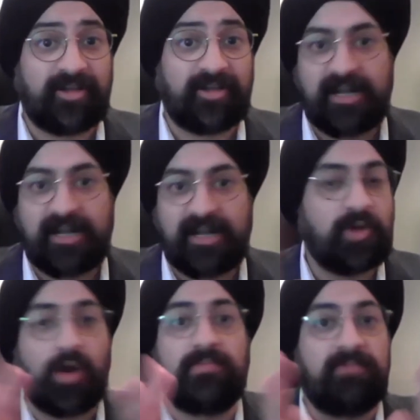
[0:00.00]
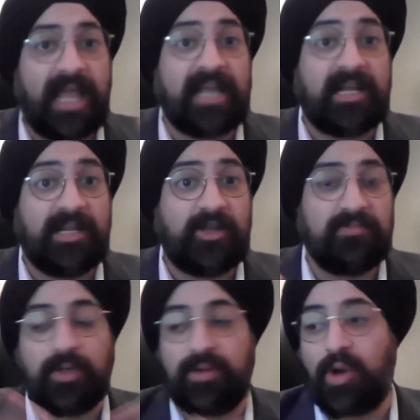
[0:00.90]
Renters or likely,
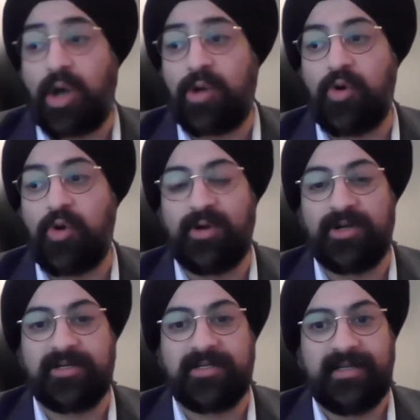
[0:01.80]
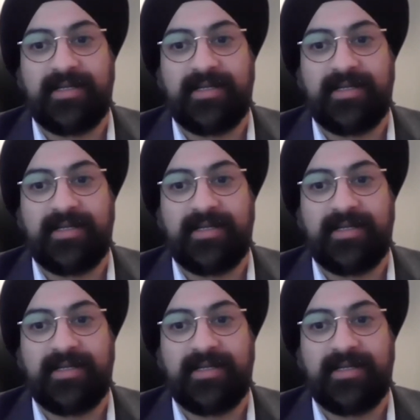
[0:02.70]
non-homeowners.